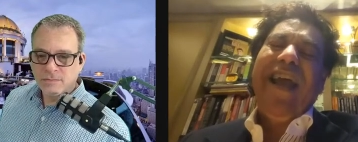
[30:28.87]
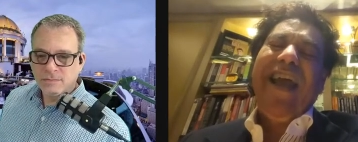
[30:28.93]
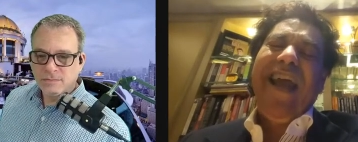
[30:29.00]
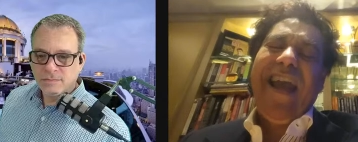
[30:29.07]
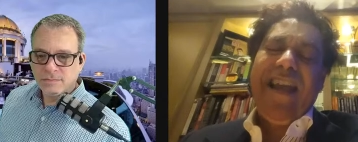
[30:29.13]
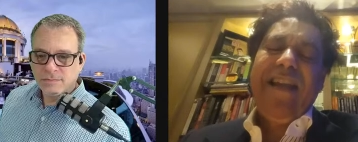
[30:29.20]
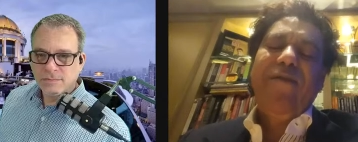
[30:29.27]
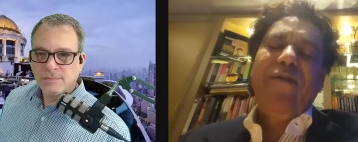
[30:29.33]

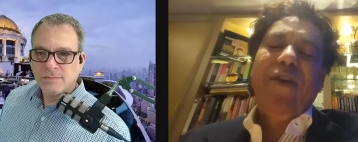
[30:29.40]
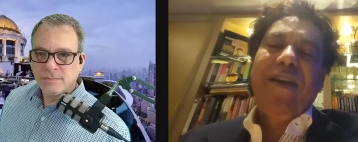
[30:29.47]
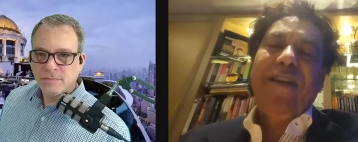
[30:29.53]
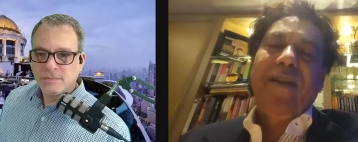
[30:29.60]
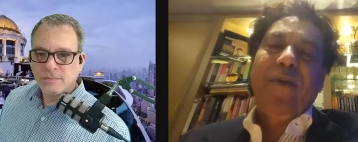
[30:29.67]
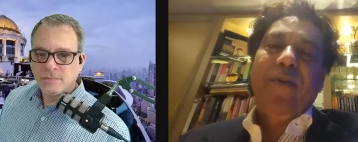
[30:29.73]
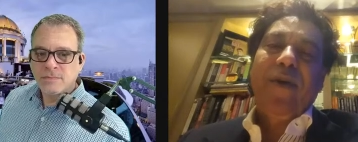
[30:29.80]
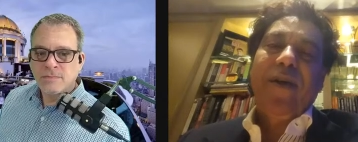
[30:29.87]
Speaker 1: anywhere
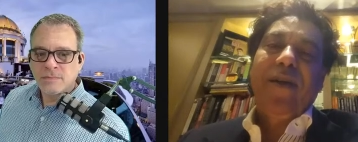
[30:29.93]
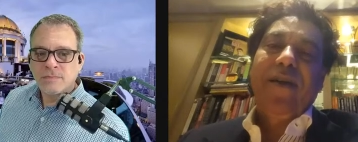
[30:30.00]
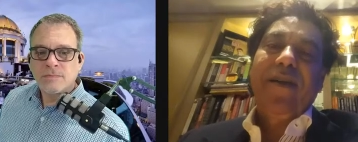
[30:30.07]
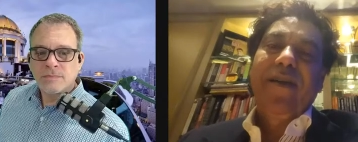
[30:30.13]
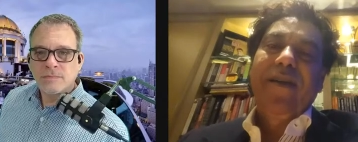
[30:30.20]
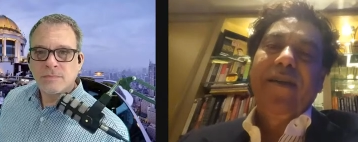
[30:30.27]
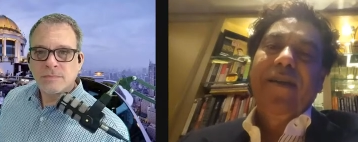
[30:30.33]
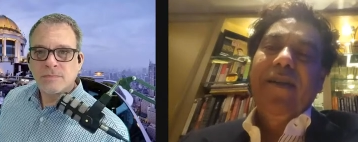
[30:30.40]
in the world,
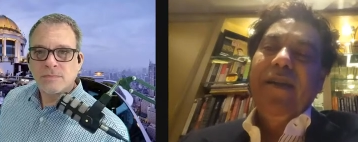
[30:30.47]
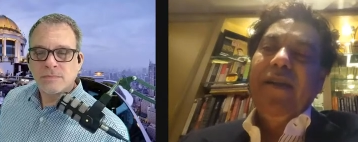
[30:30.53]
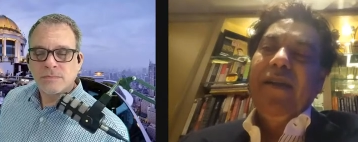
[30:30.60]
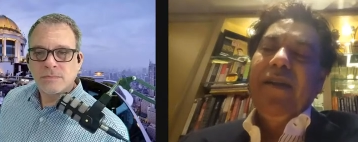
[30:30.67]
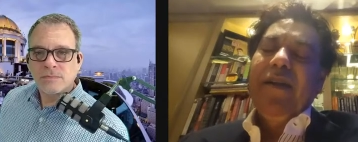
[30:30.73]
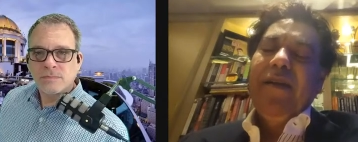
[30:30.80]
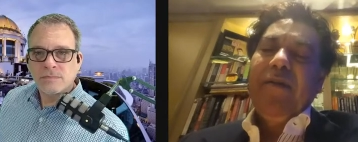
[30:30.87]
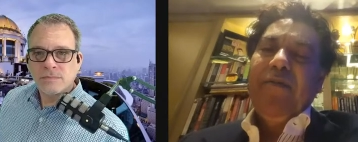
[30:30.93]

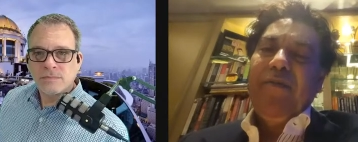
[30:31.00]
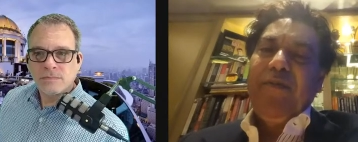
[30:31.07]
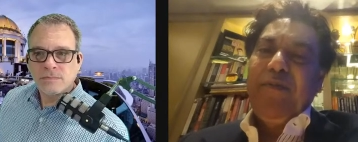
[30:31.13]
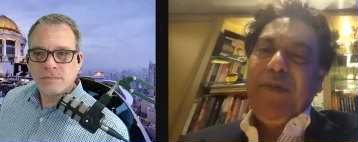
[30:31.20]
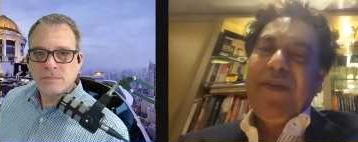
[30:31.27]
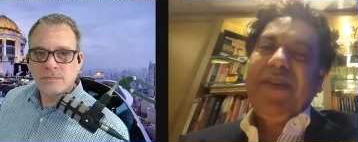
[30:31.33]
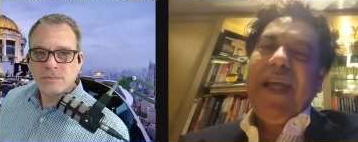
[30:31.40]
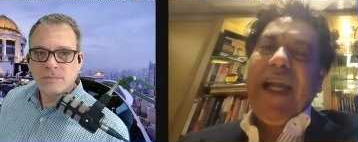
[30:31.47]

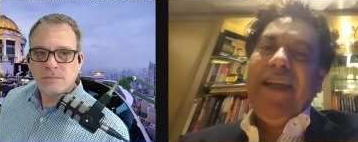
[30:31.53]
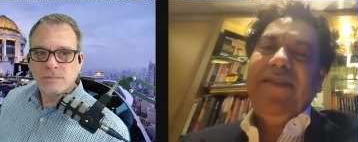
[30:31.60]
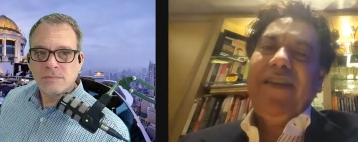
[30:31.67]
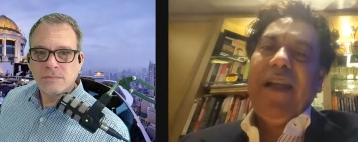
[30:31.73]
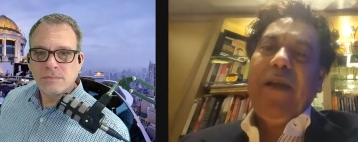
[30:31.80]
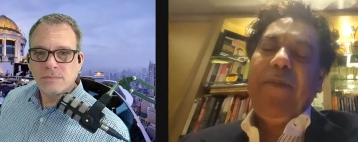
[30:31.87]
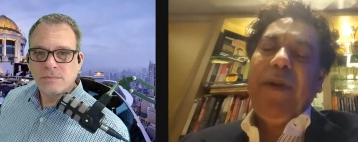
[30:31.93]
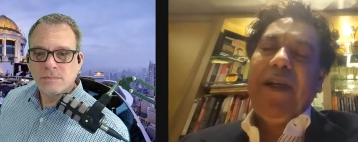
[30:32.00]
besides
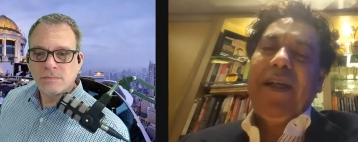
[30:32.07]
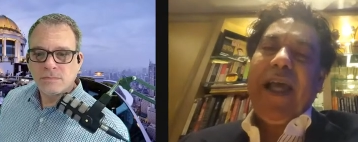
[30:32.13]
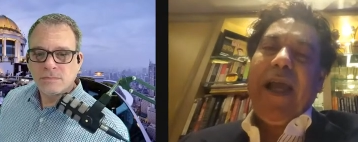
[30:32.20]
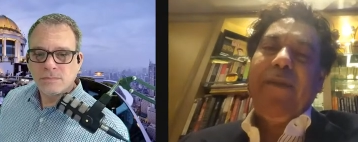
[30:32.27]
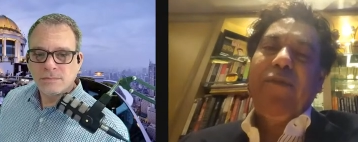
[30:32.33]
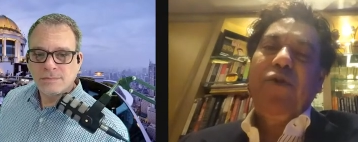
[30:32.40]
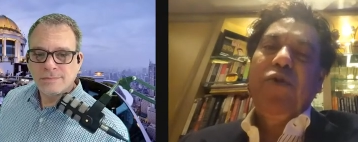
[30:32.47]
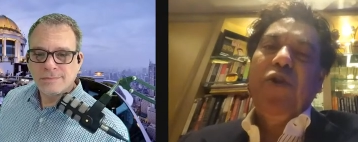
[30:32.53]
sleeping
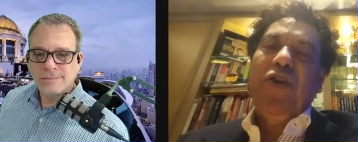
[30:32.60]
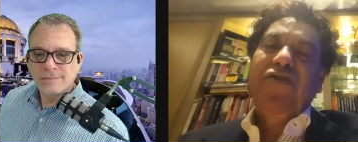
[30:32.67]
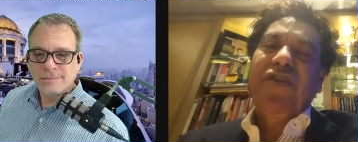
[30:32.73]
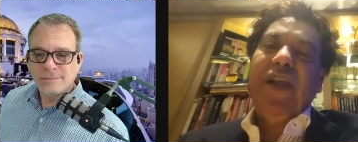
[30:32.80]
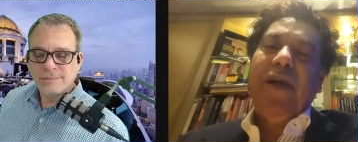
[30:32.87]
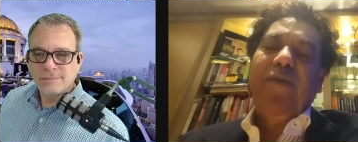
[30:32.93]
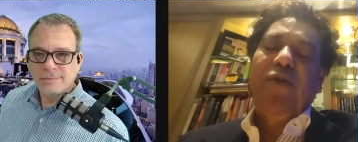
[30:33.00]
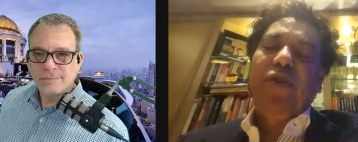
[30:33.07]
time, do not
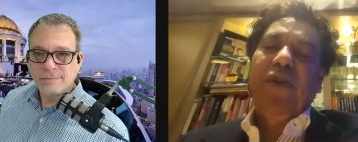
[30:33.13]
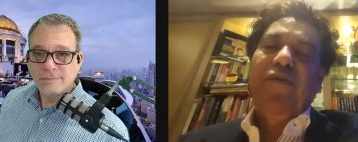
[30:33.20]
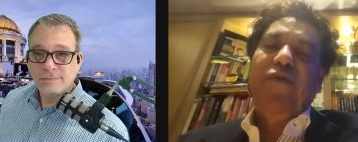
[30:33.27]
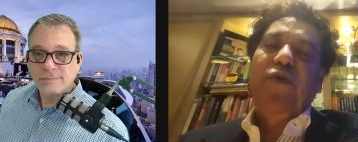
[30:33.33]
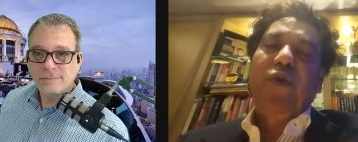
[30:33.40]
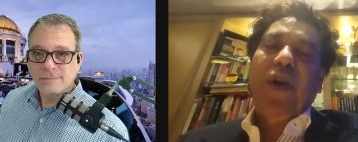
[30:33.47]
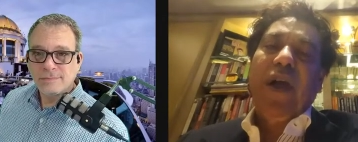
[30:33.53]
stay more than four